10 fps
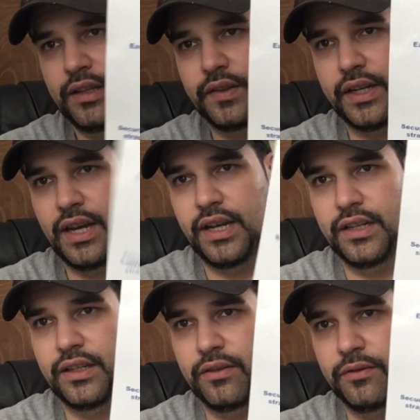that kind
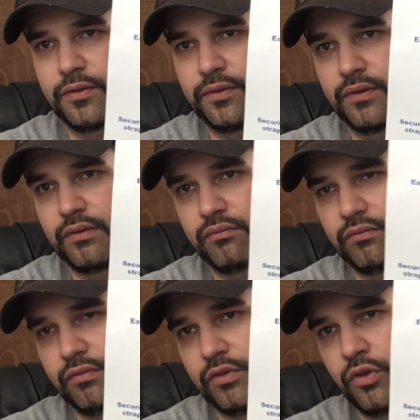of
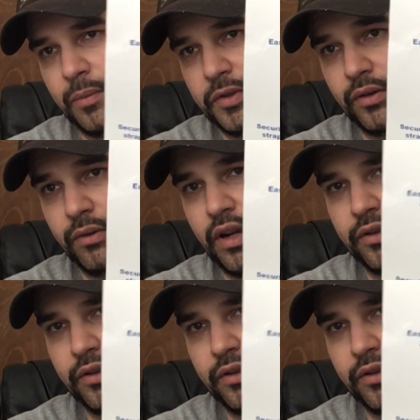grips it around